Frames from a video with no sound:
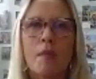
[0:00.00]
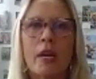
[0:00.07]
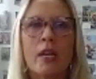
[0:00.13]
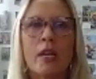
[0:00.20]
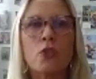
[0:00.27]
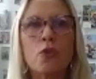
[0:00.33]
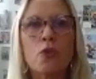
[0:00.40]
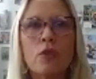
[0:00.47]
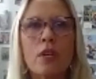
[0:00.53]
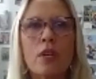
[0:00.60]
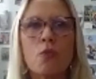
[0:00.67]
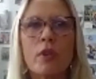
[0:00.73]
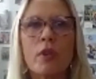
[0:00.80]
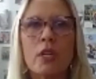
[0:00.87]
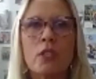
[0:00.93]
but I do
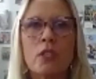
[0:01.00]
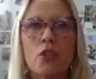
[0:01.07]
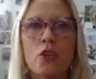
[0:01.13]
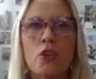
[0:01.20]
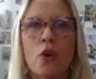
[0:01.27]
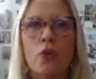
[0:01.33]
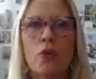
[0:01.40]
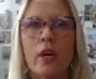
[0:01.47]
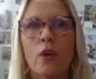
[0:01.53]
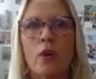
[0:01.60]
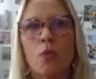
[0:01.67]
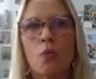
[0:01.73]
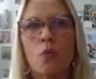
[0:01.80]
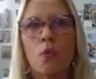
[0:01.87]
think we need to know, like,